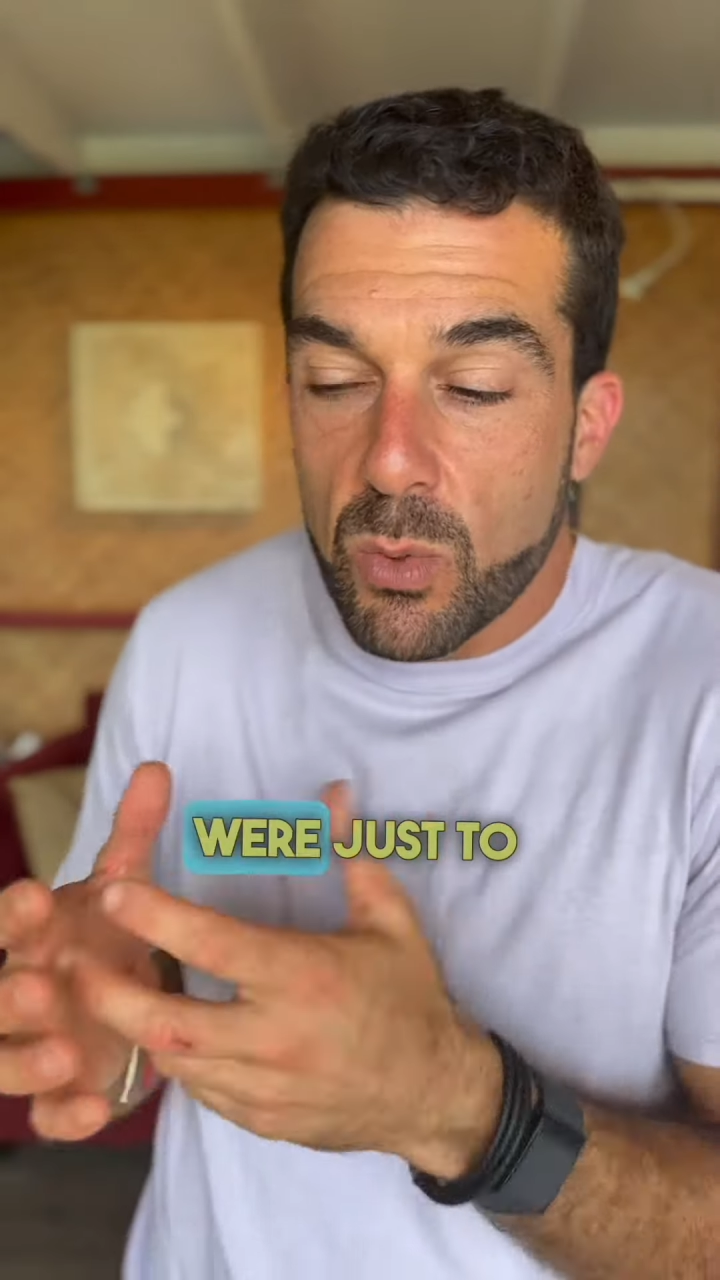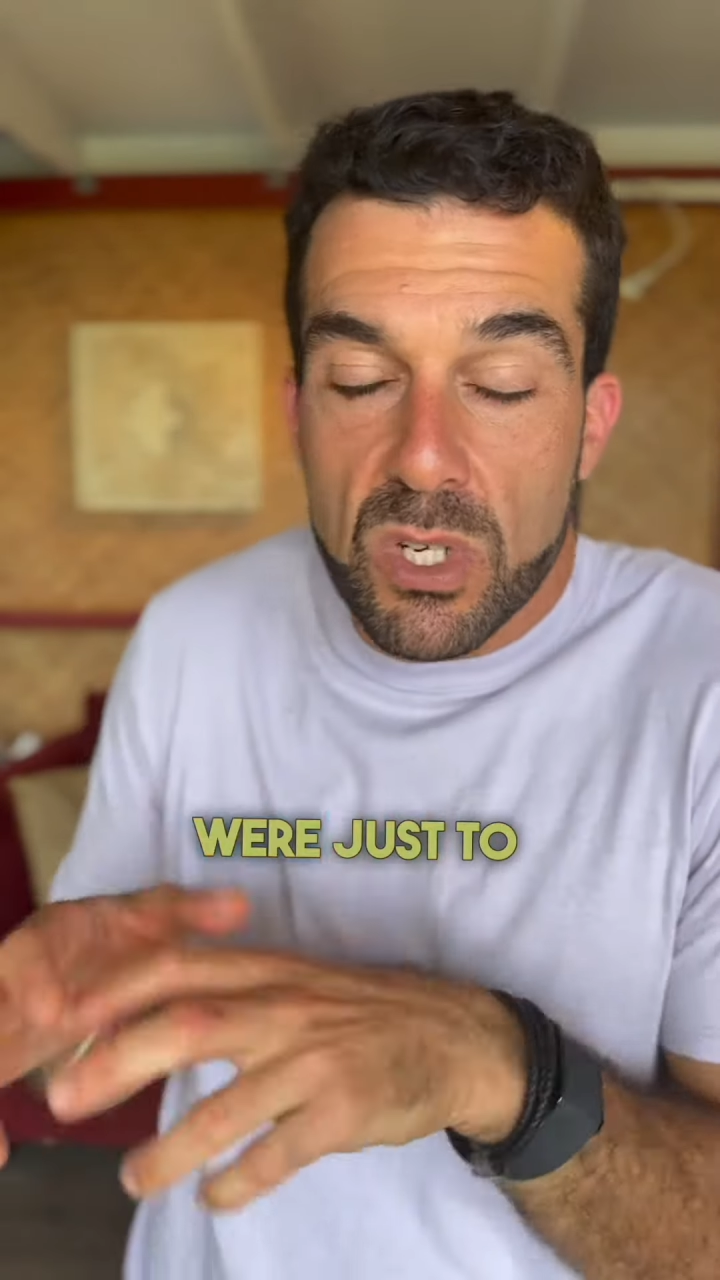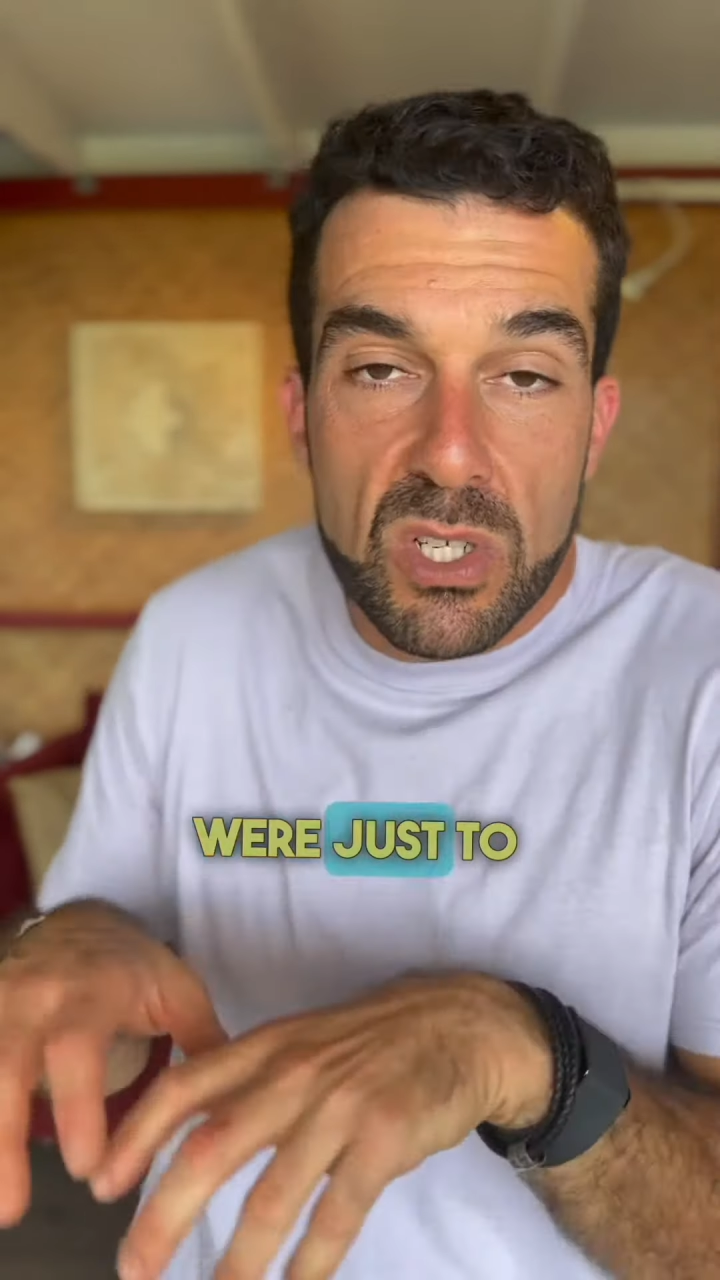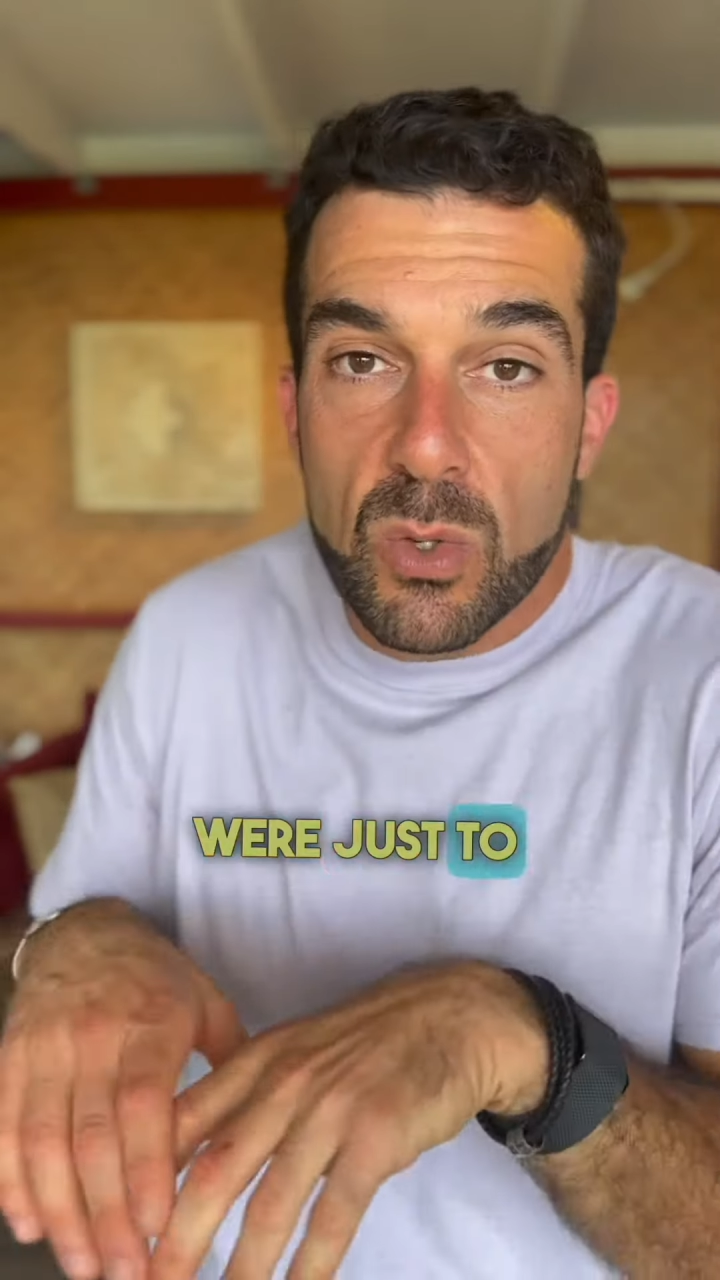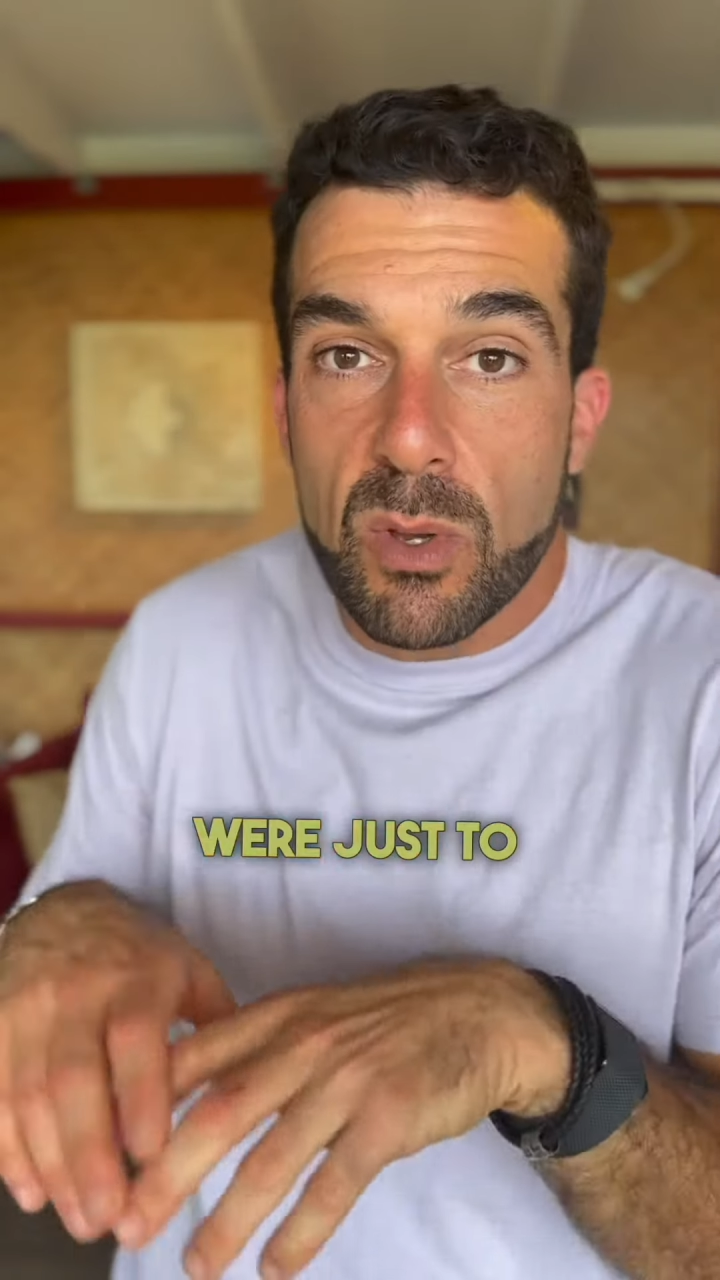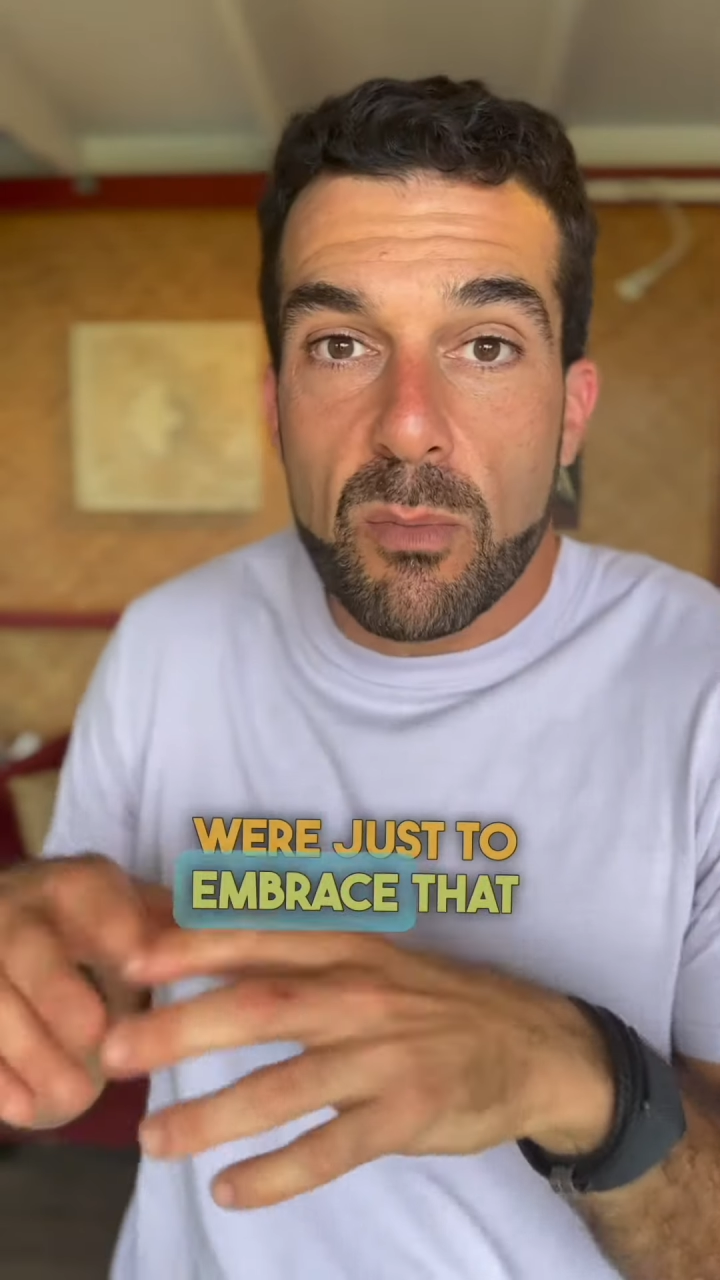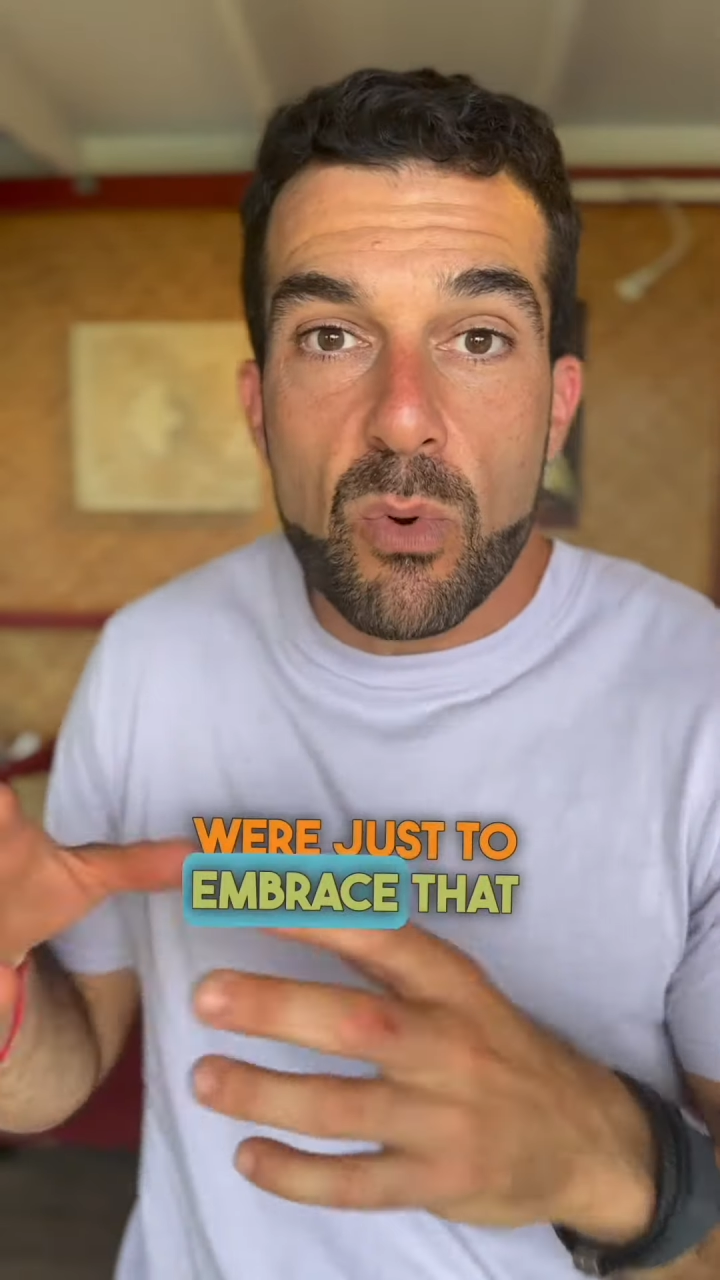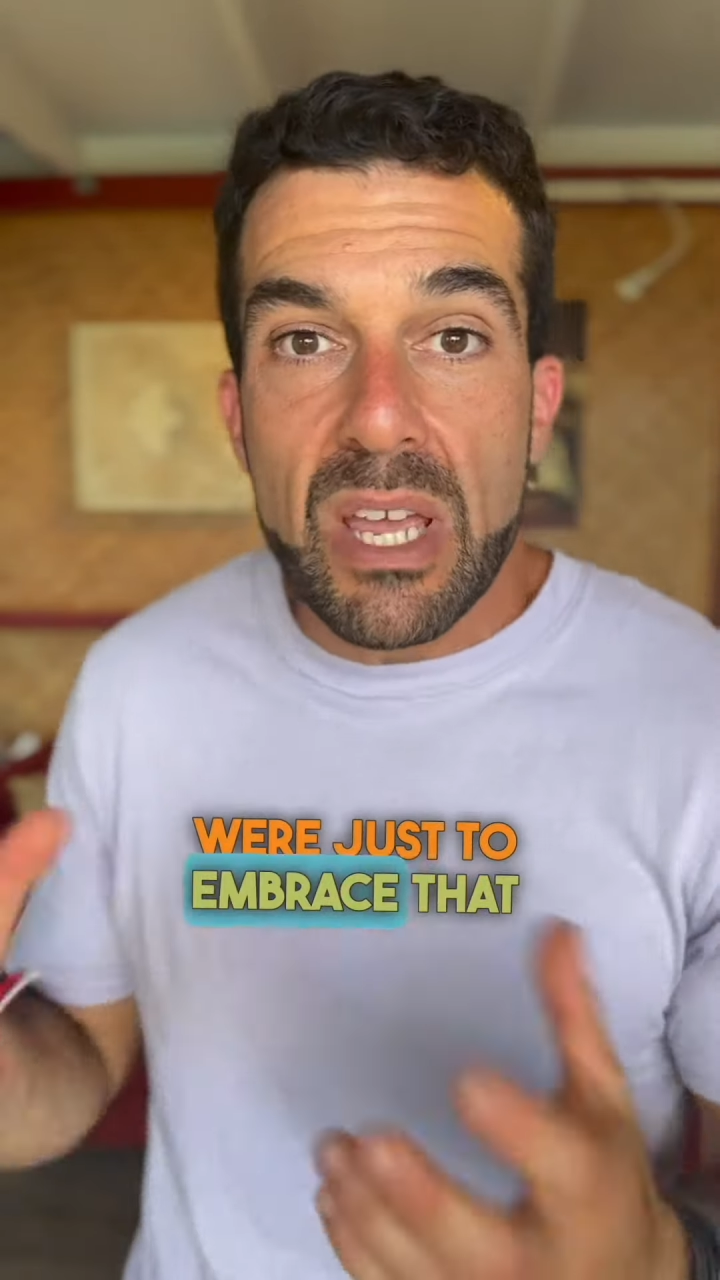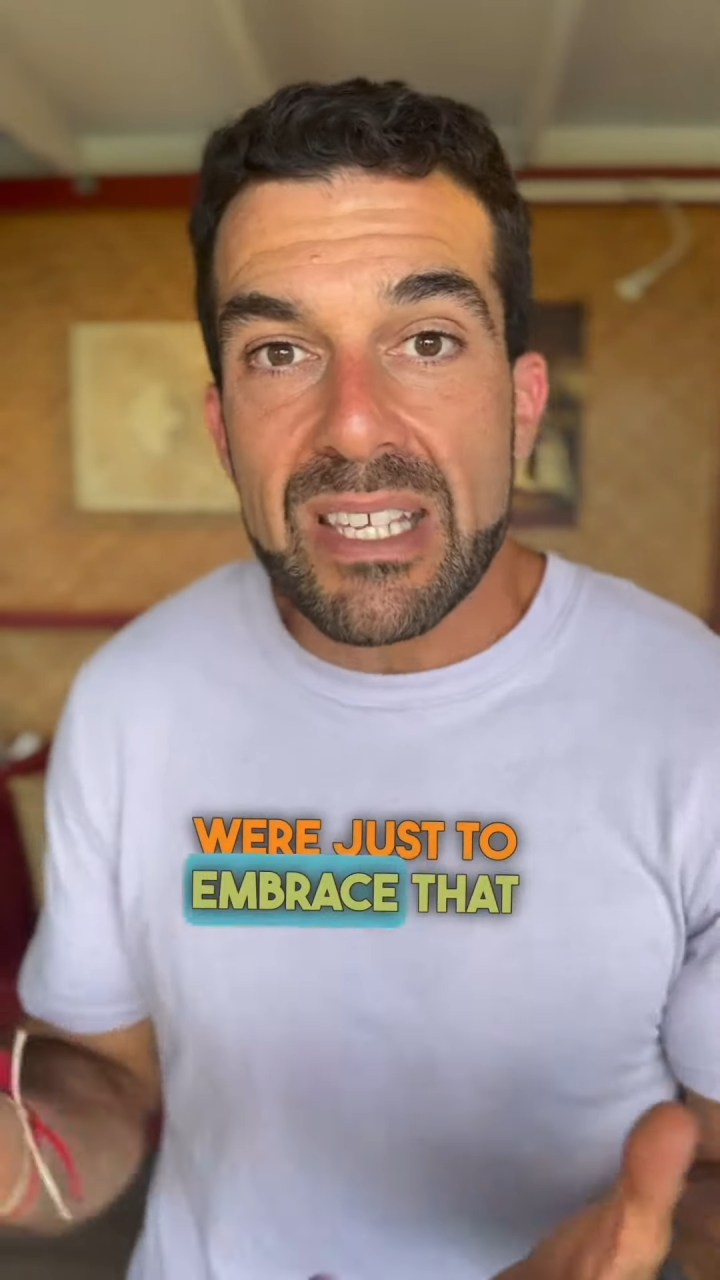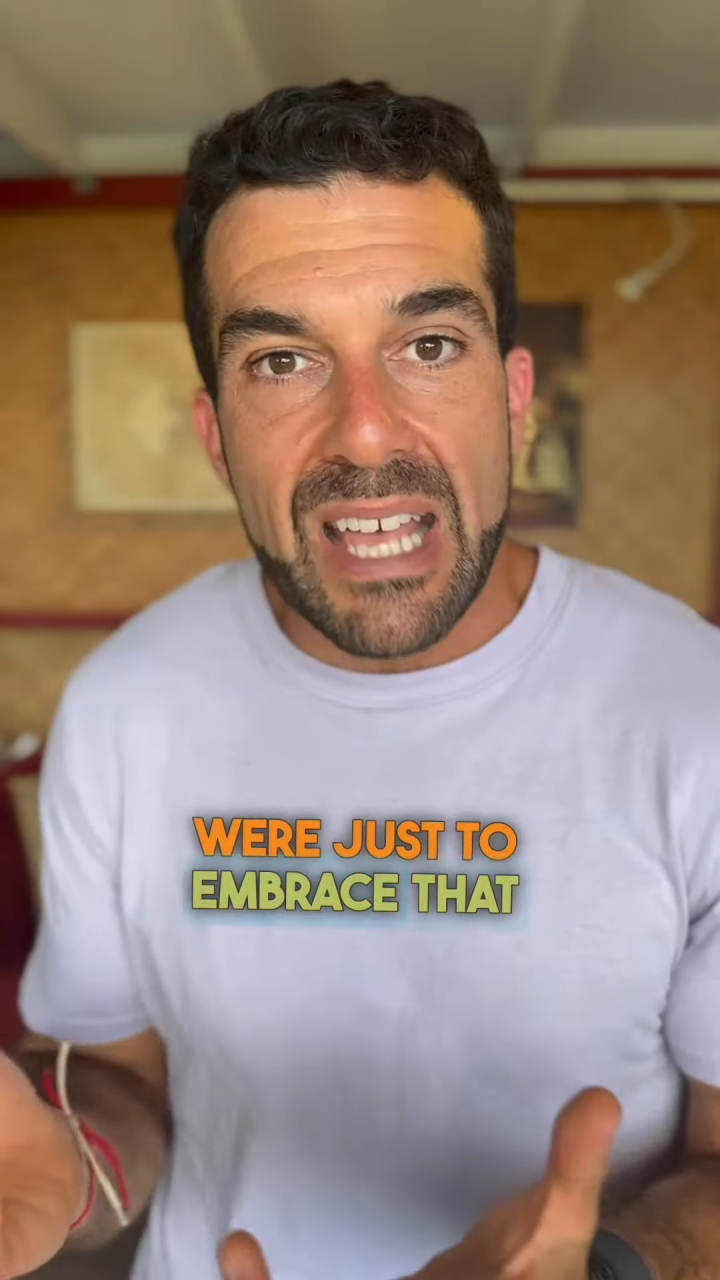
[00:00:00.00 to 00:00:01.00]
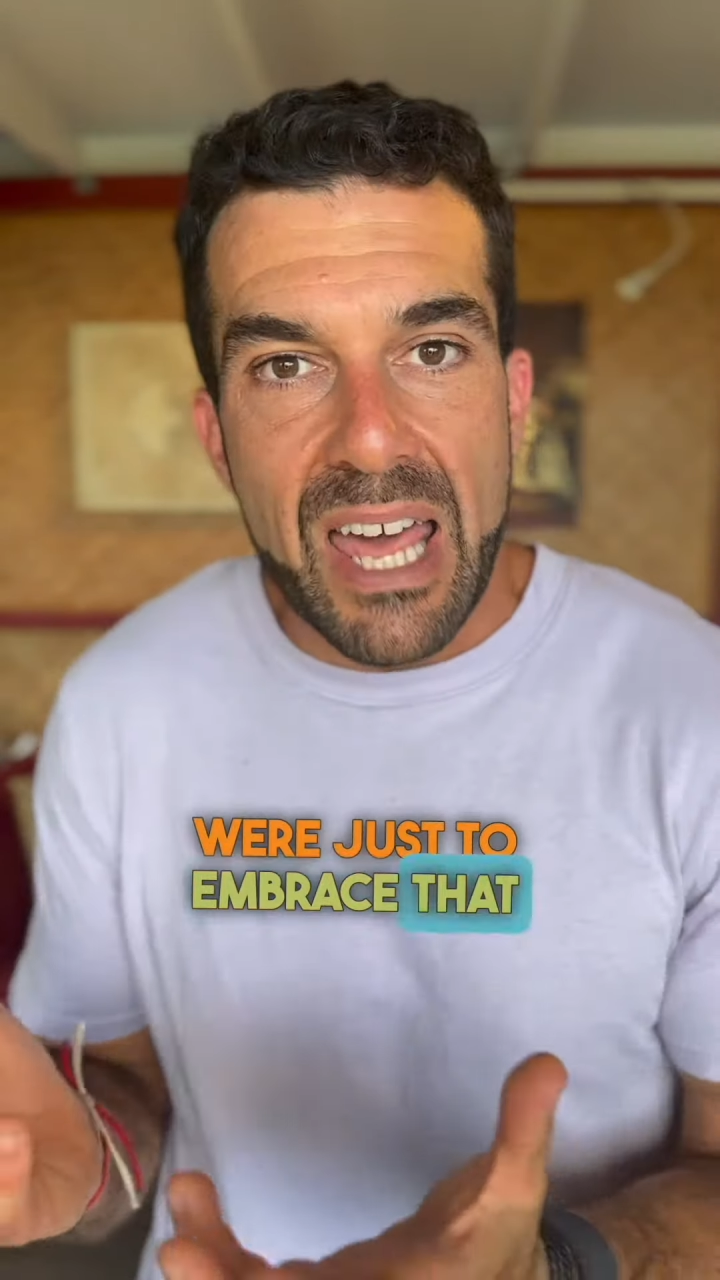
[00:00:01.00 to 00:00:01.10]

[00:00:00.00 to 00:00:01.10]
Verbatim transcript: just to embrace that